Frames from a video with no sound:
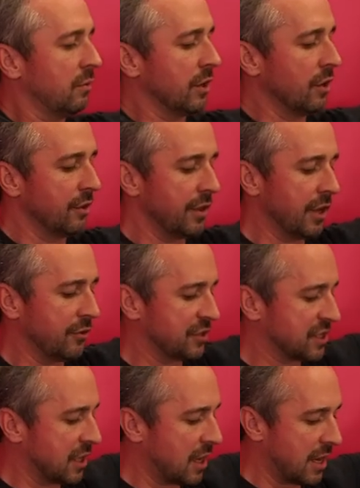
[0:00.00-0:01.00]
We go to the other
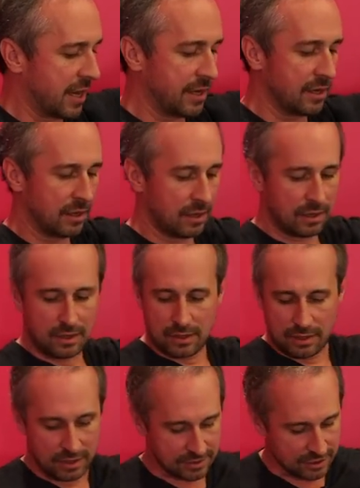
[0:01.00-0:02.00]
side.
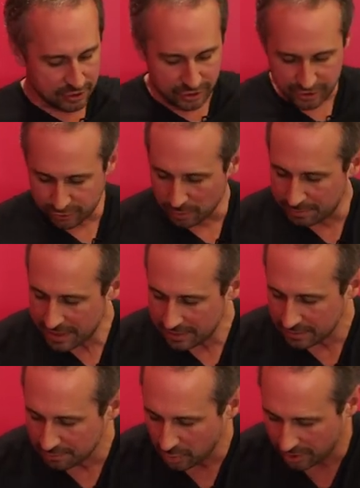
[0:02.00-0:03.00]
You essentially just
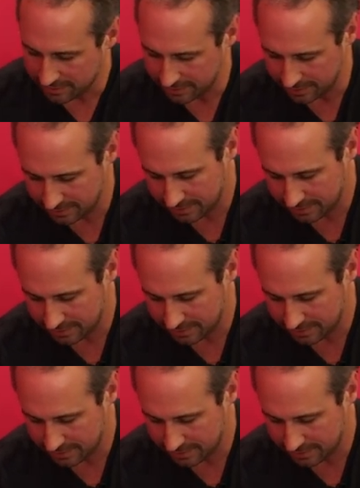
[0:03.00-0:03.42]
repeat the process.